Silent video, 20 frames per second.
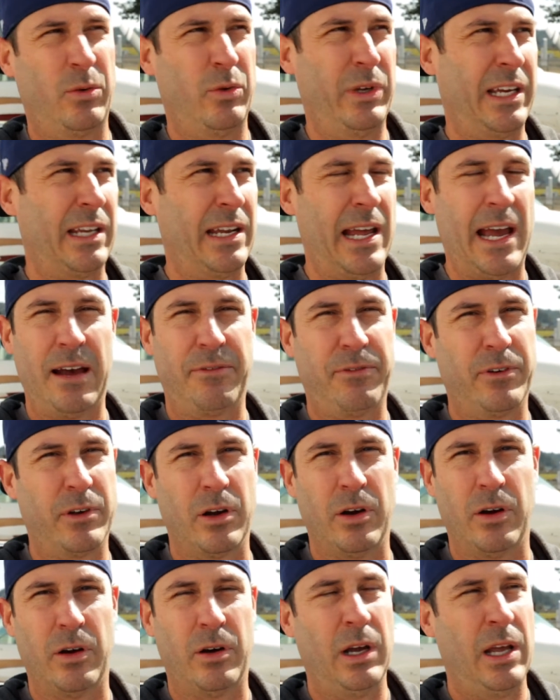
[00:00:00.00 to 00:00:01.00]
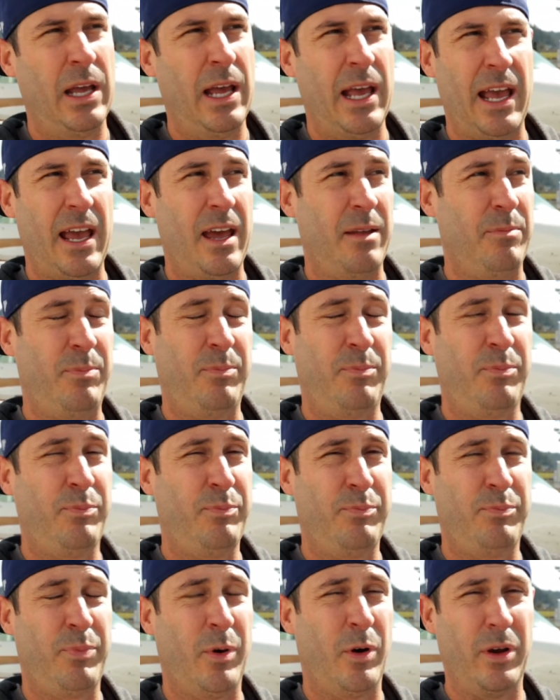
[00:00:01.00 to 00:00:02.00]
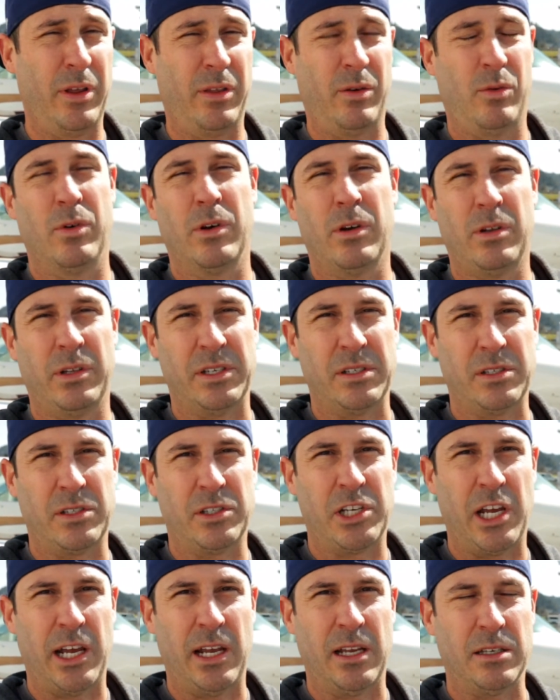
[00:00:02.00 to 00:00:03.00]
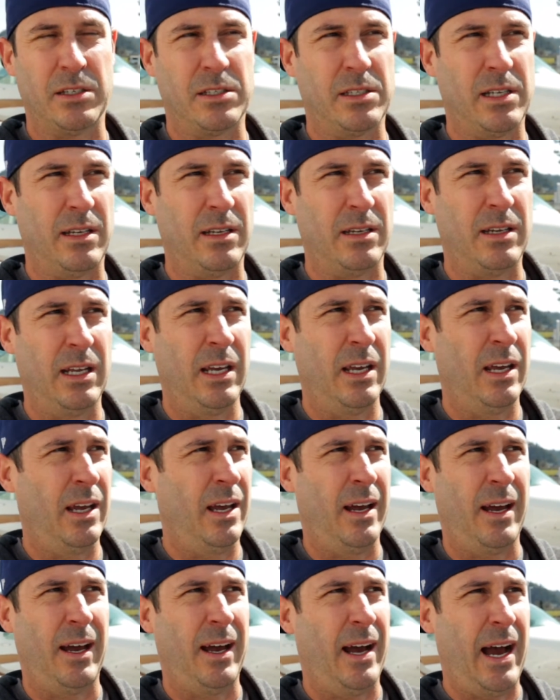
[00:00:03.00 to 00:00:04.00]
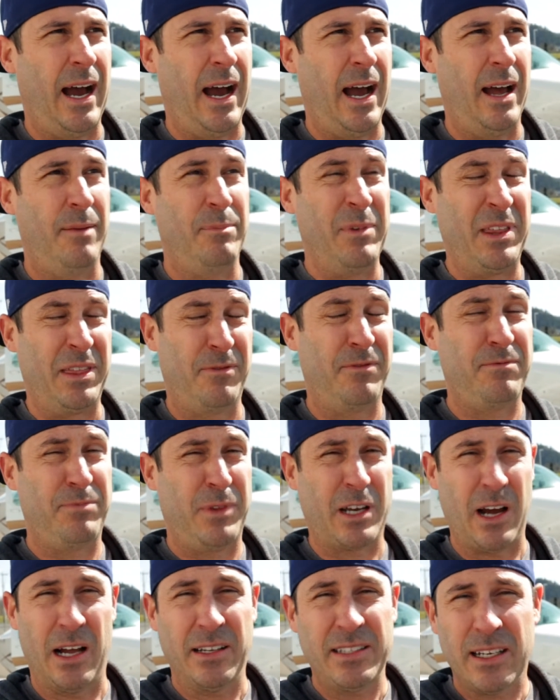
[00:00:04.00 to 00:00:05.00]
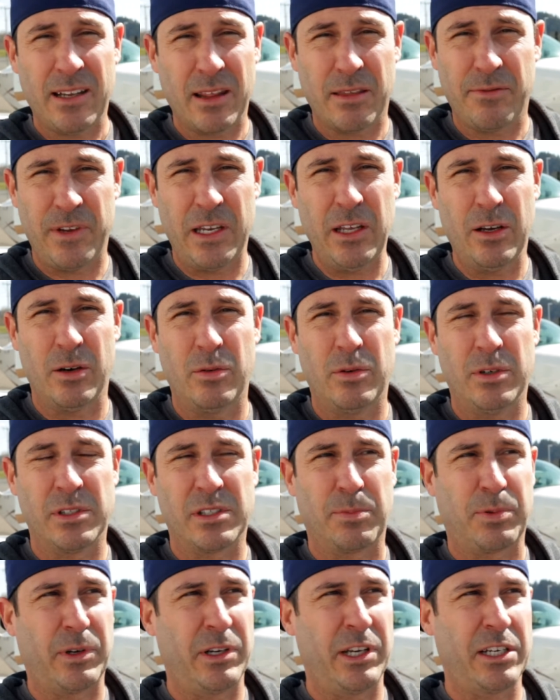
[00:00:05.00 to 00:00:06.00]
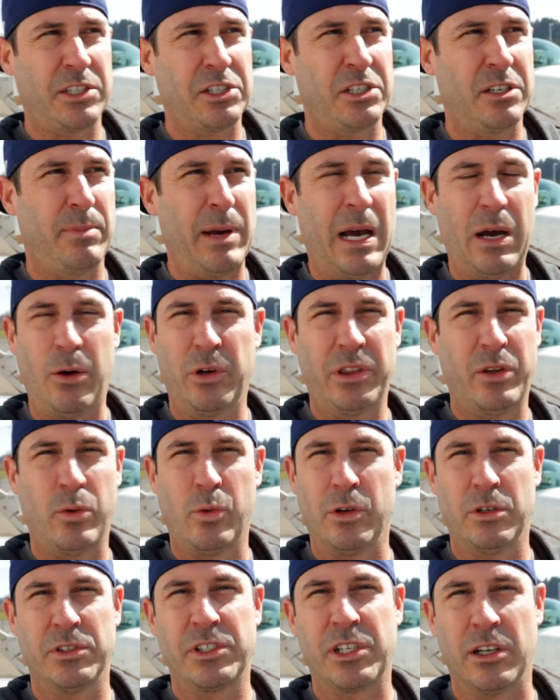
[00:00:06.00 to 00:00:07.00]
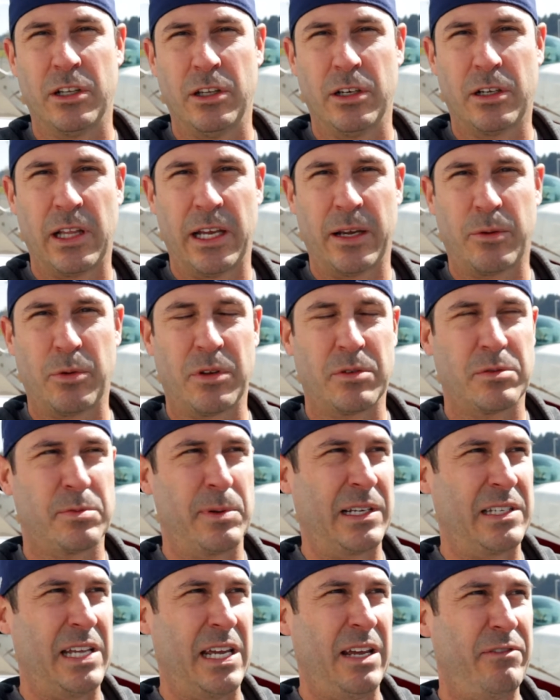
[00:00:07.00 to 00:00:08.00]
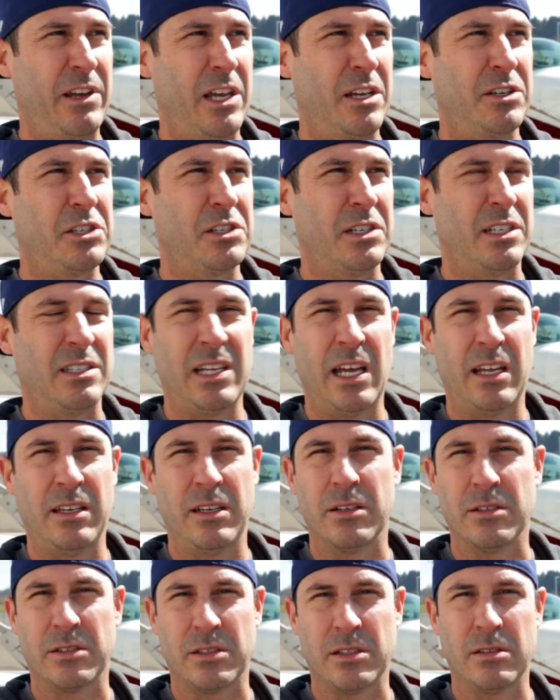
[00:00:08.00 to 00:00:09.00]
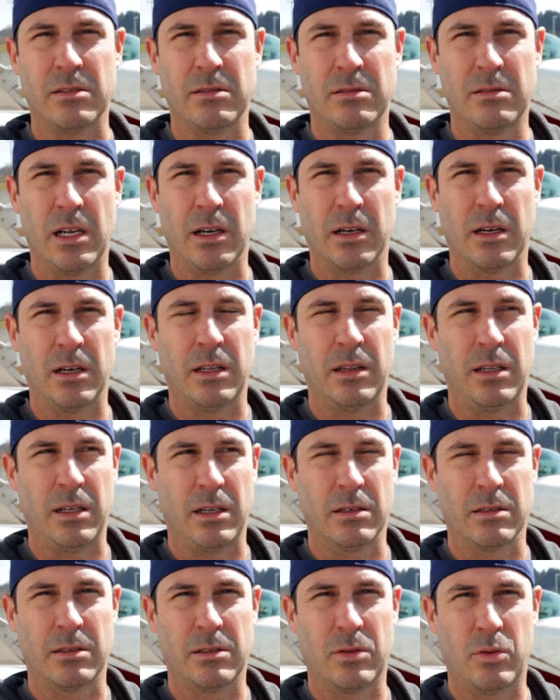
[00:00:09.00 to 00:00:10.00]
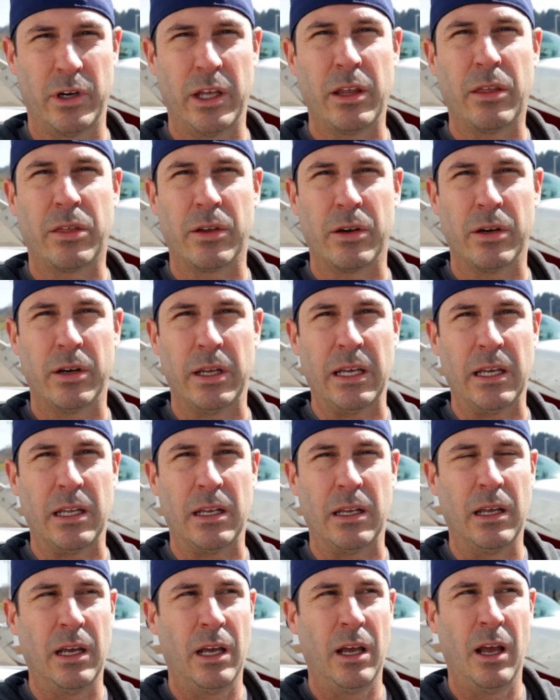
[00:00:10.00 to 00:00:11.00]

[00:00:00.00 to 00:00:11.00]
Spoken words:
a week and a half ago, and boy, the world has changed. And I mean, the content of the video was a prediction about what the world's gonna look like with respect to aviation in 10 years, and in the year 2030, and